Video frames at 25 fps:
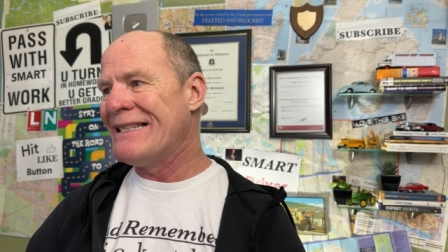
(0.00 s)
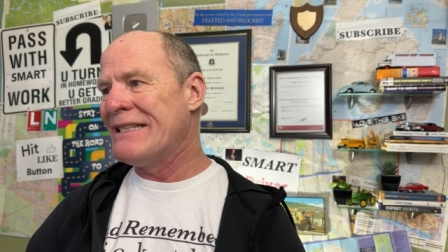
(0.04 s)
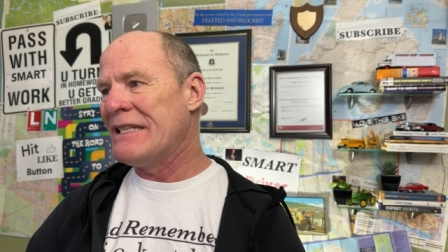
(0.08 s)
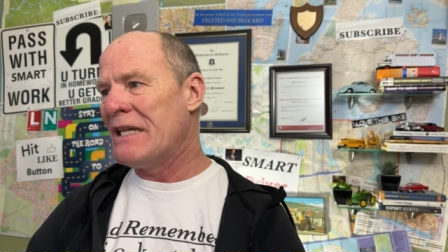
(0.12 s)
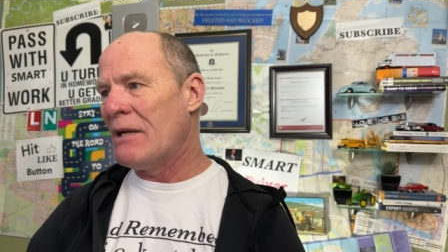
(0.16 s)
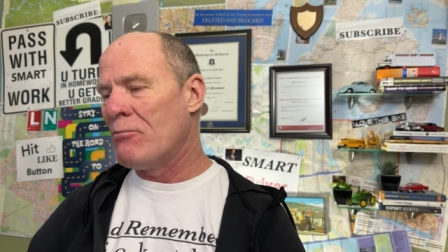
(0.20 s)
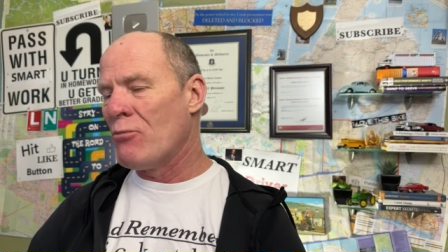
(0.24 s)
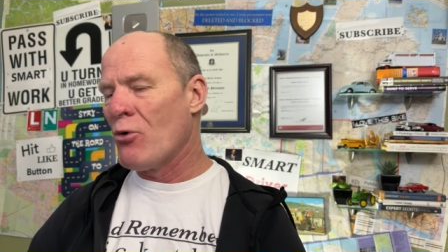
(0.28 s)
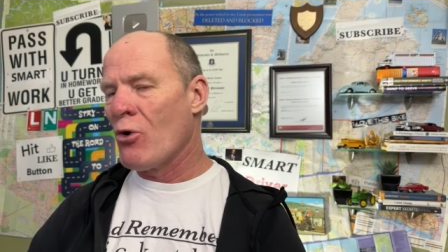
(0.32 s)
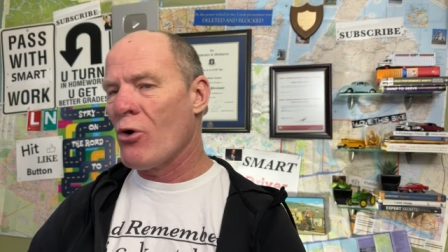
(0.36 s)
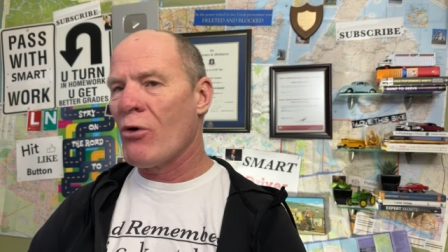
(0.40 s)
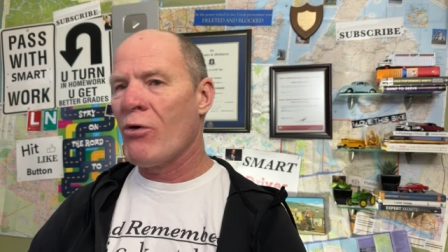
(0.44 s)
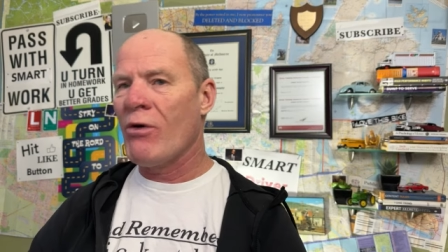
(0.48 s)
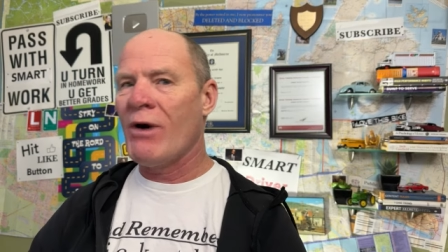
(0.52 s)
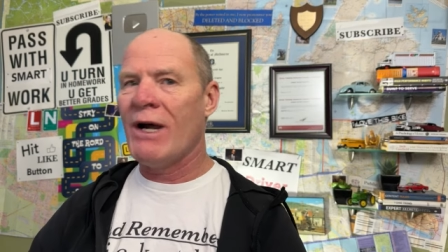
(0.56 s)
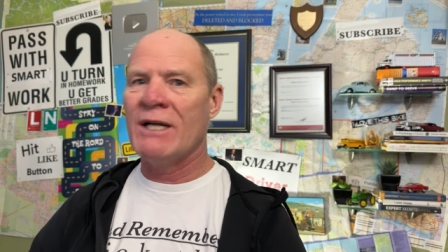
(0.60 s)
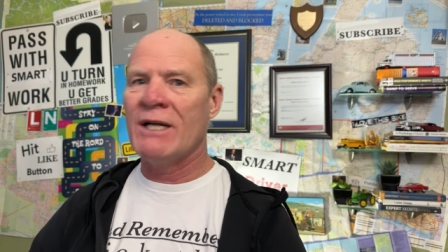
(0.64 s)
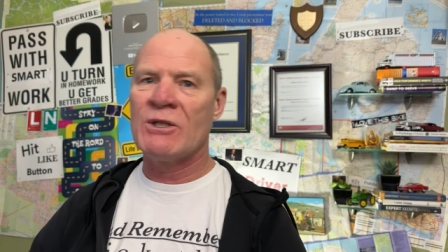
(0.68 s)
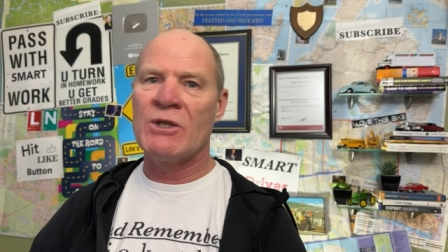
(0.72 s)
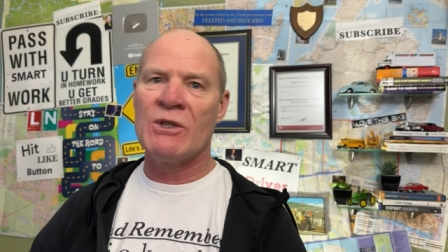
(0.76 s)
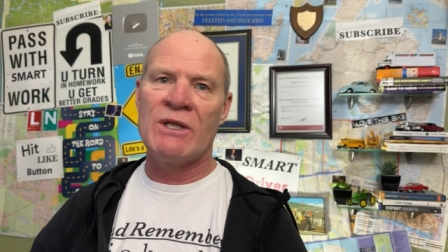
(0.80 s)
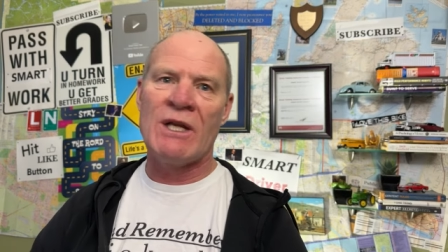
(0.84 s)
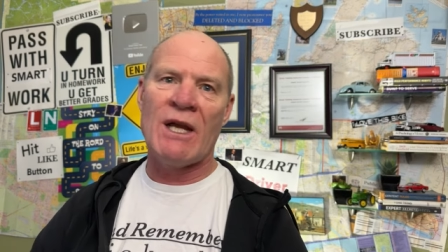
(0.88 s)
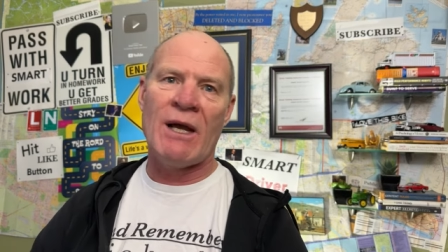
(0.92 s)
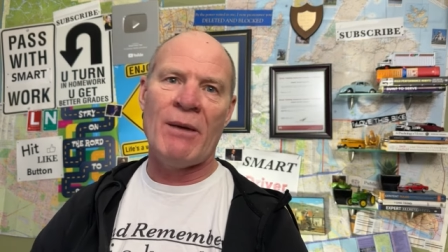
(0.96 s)
that more
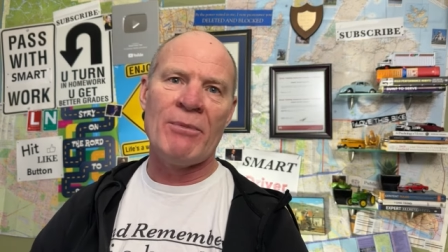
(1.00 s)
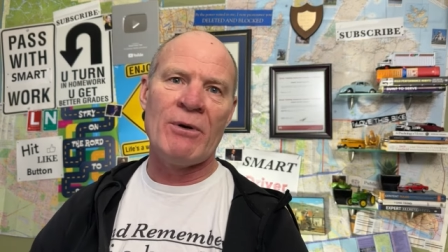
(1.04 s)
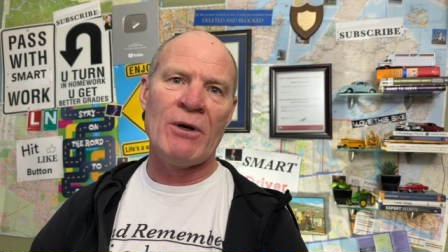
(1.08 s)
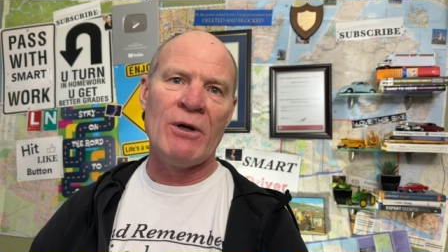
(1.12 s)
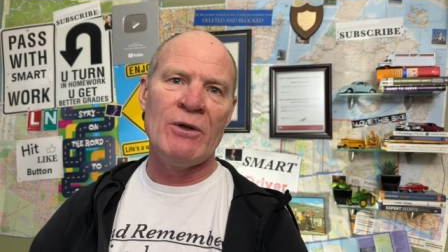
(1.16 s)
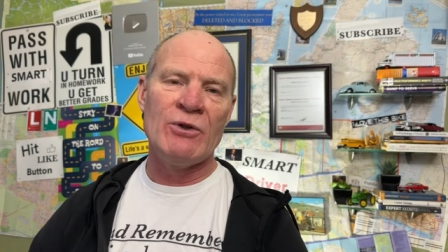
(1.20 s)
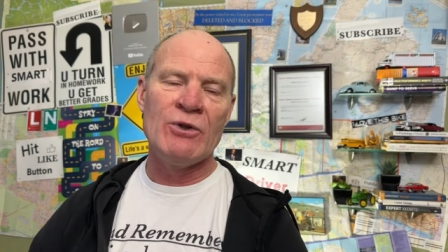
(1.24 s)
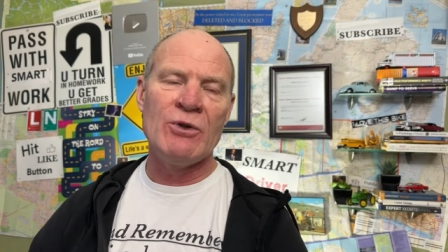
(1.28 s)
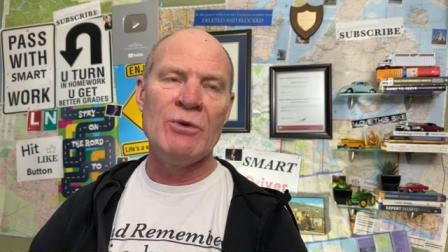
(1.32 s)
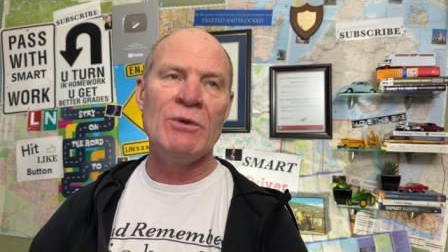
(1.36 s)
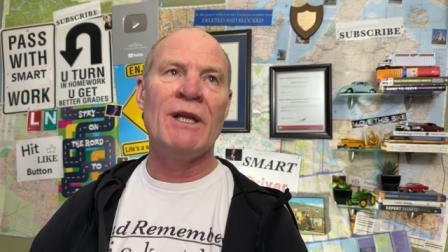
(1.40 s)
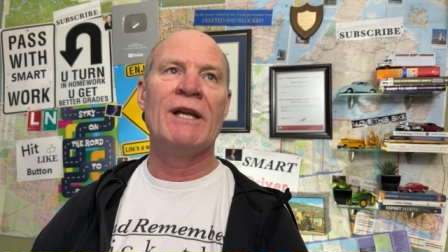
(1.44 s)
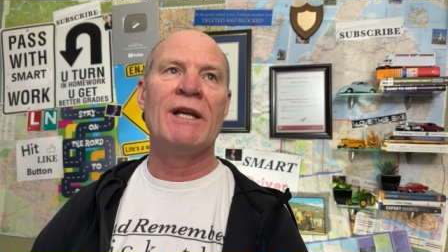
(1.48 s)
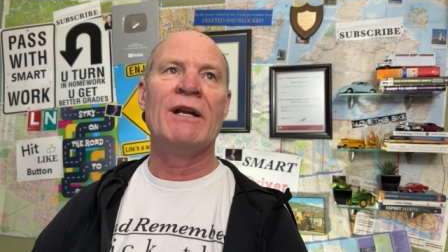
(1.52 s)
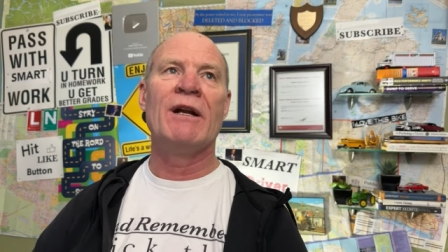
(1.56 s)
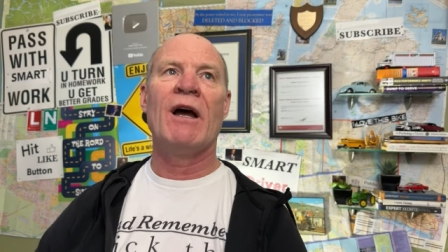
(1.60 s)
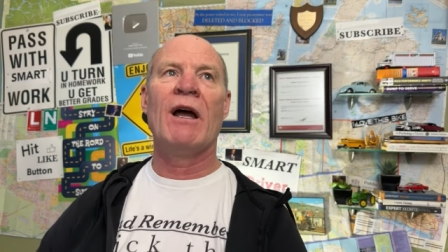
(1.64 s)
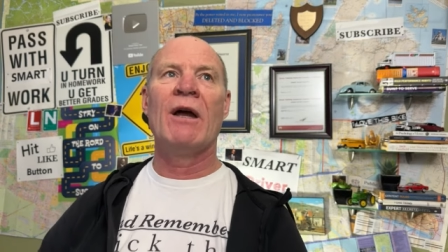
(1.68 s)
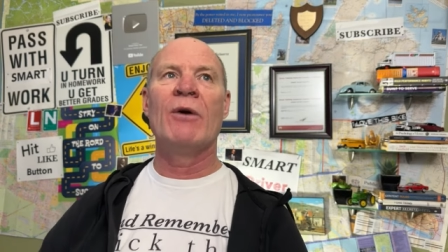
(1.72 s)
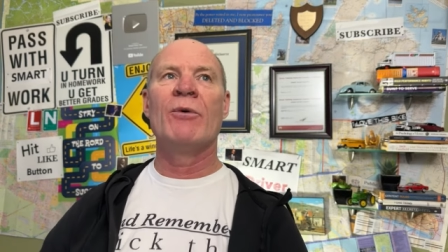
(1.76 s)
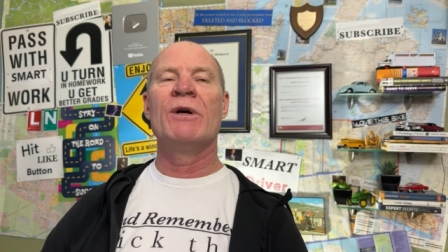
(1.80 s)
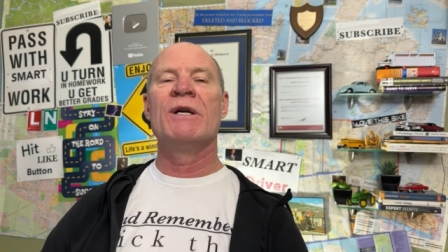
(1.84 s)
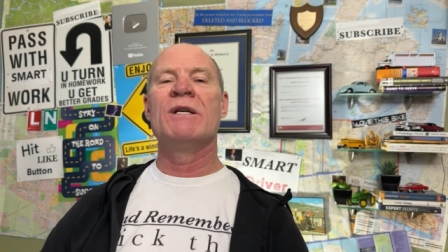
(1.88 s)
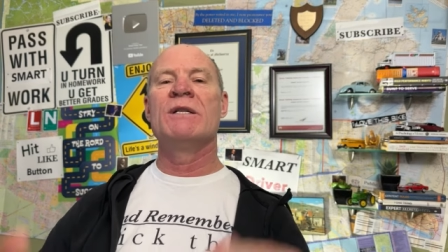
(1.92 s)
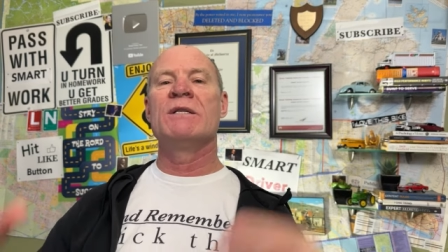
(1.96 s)
crashes happen on two-lane
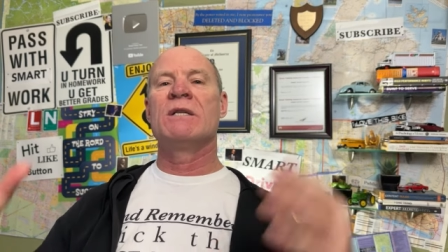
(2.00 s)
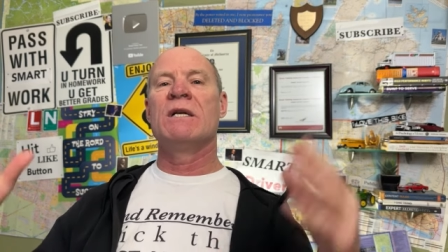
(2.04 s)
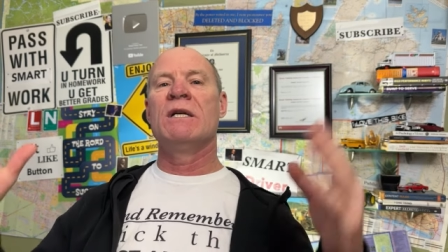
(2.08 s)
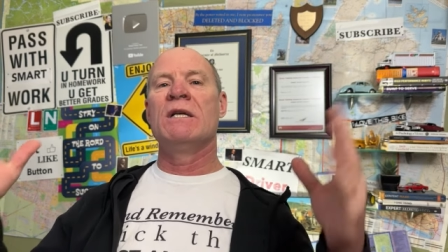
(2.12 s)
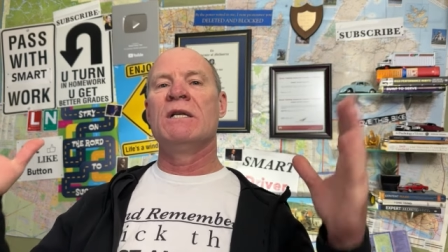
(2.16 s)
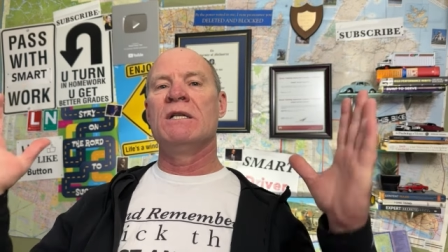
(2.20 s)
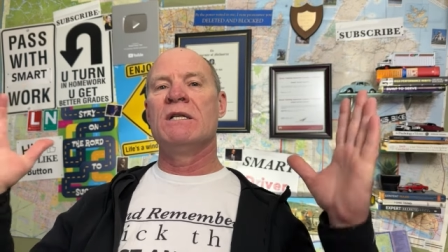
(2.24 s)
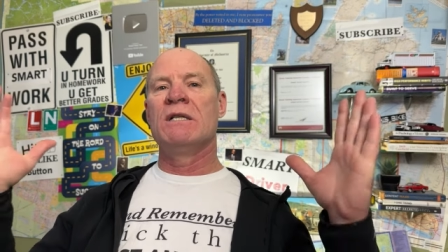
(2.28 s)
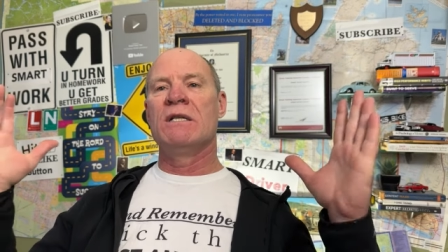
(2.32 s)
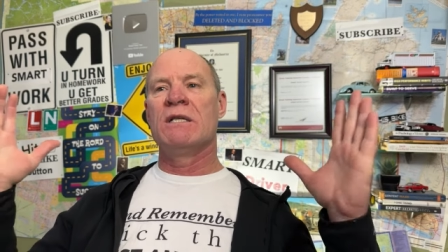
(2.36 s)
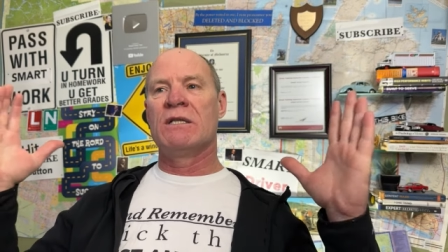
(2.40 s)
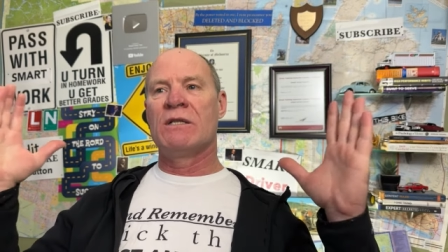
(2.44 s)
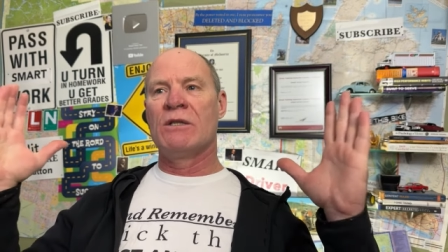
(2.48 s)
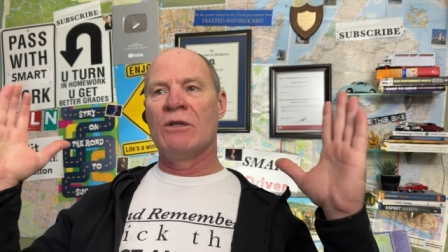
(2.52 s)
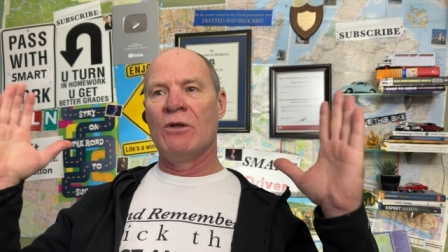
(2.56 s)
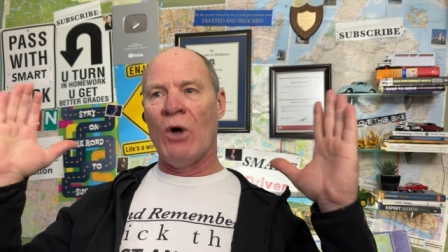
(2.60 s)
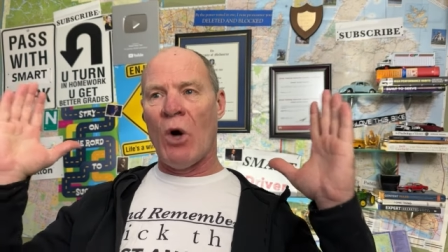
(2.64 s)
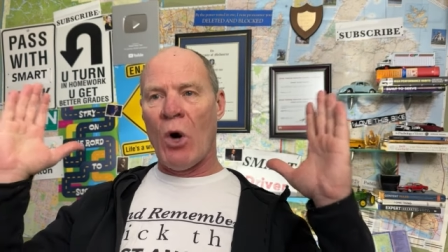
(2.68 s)
highways is